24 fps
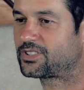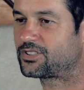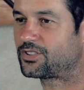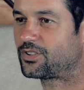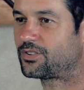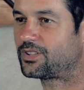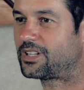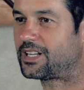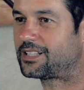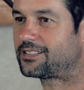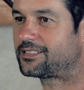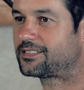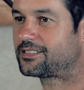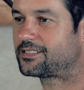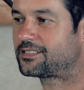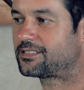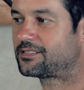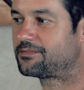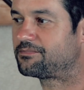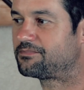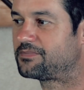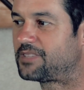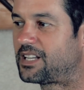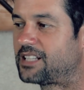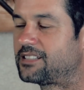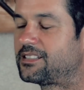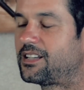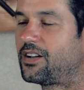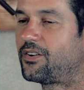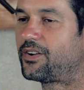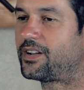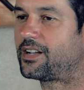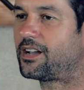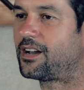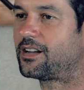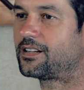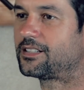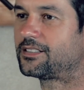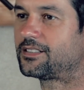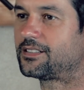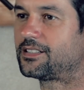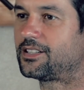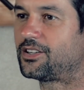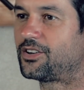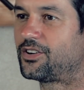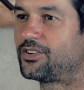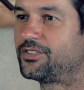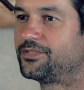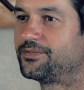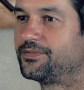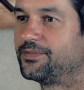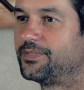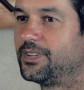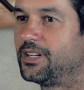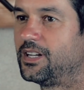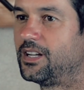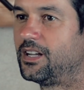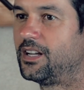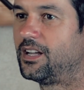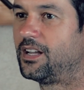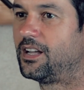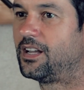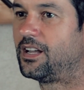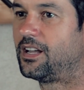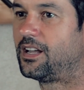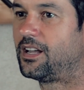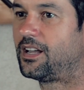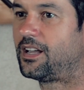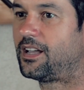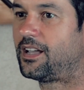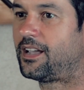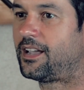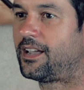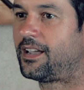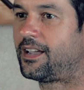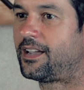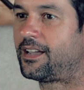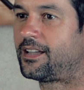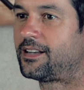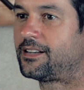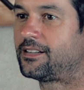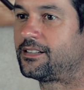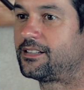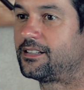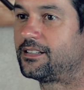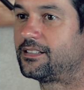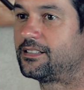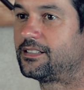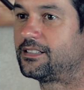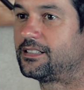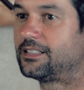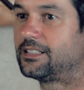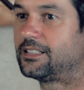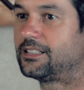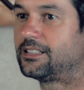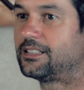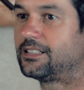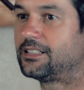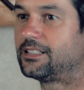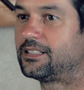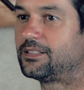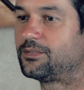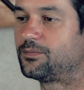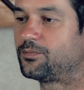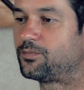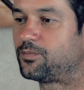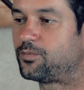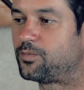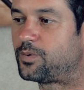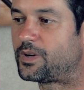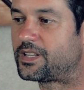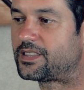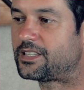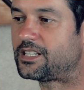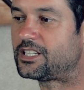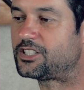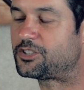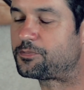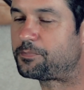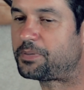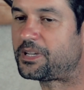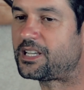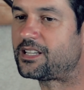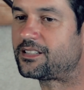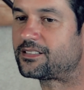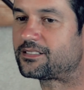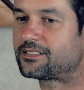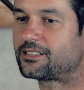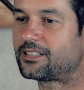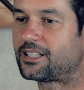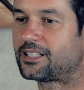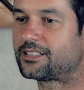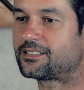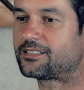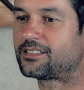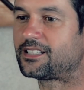So that's how I got into the art, and with each piece it